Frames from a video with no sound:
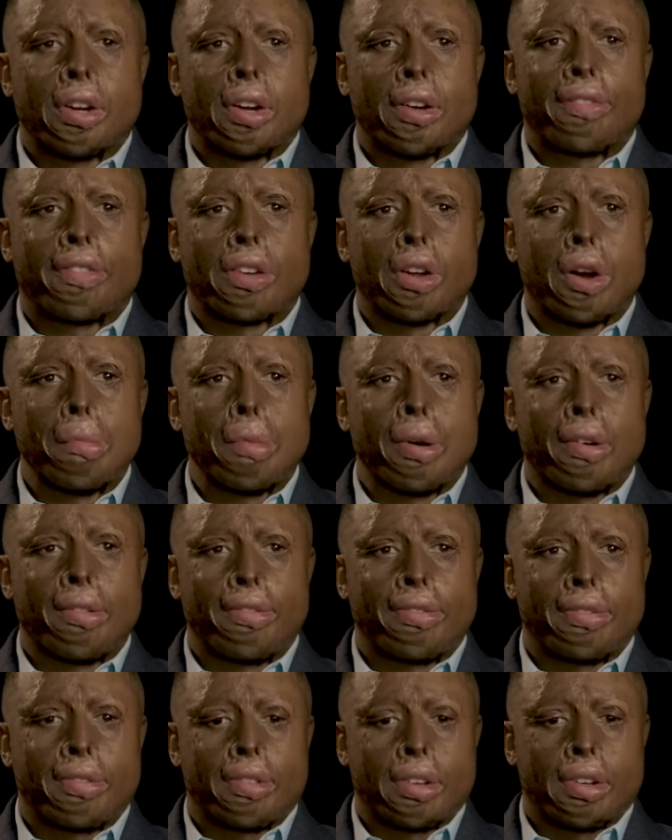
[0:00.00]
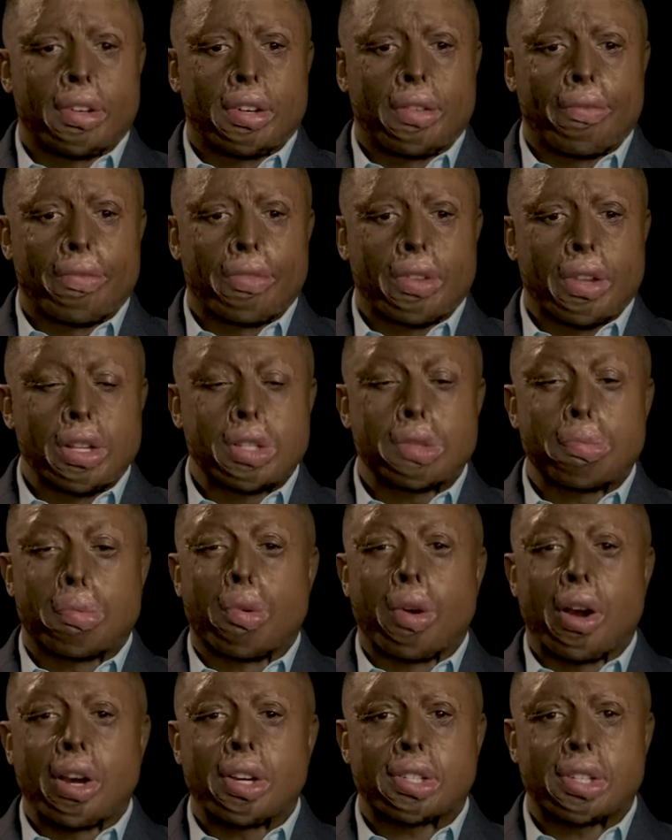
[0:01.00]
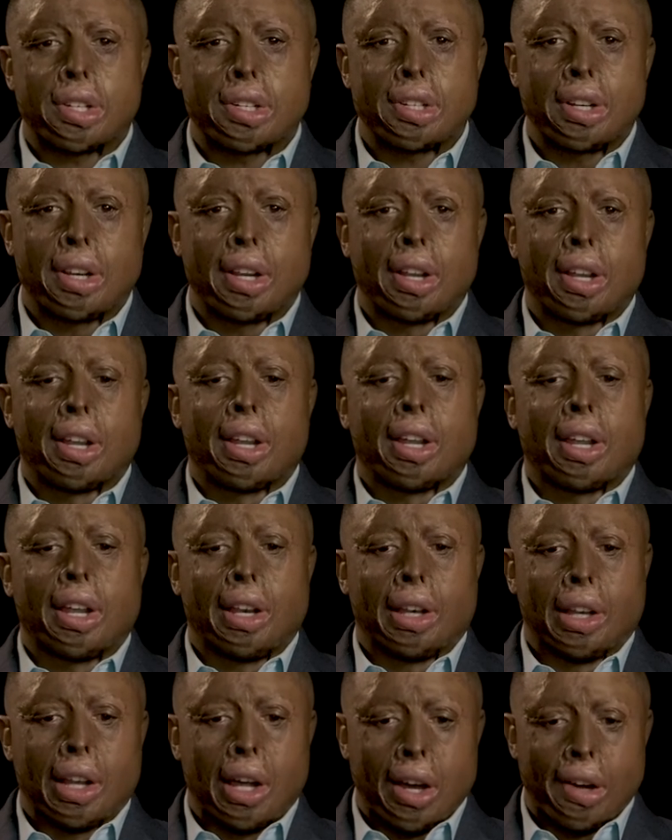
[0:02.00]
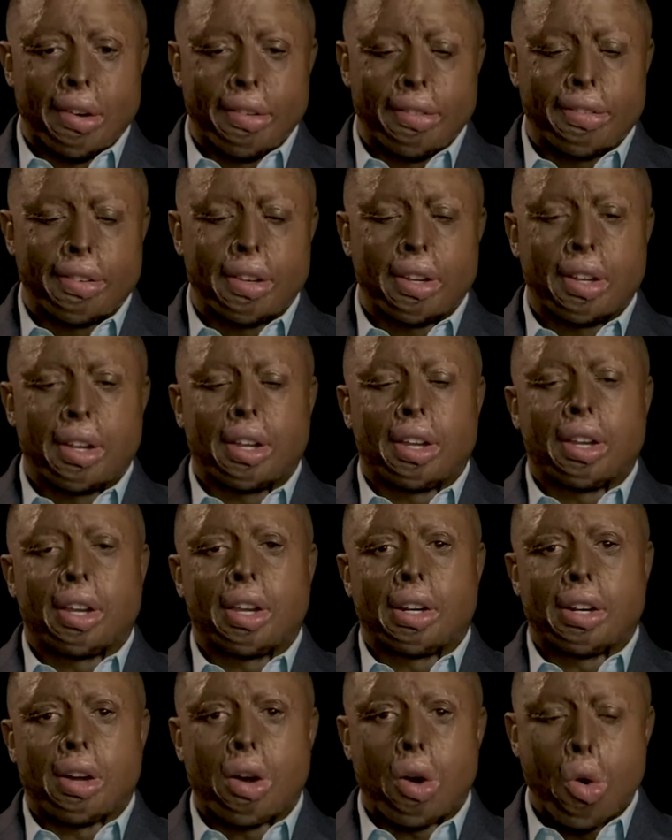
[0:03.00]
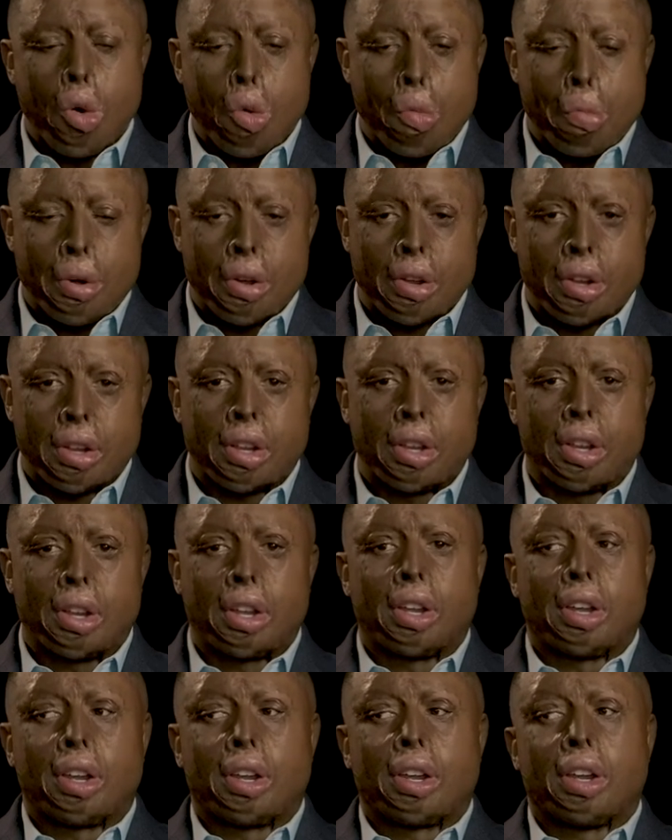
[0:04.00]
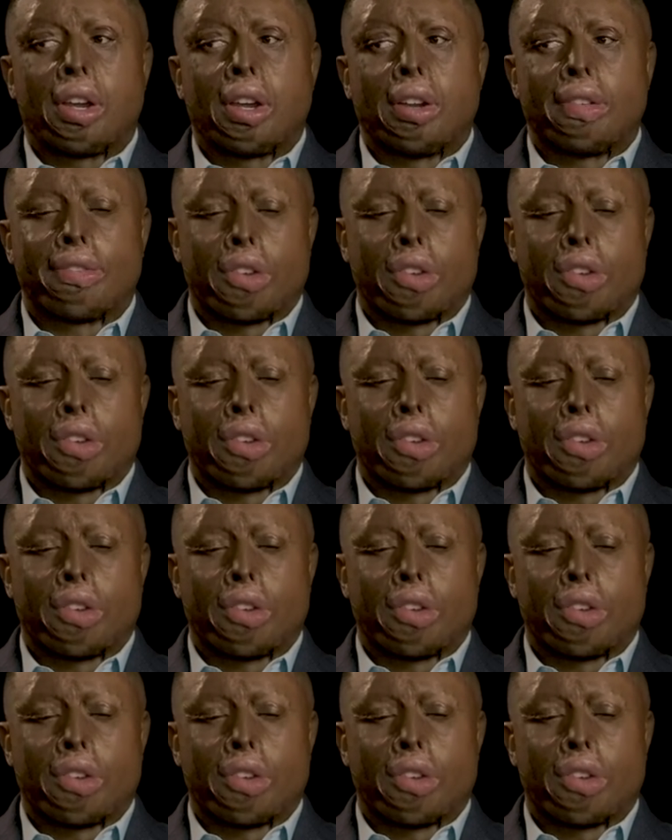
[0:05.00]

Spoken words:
a film of inspiration and love and hope and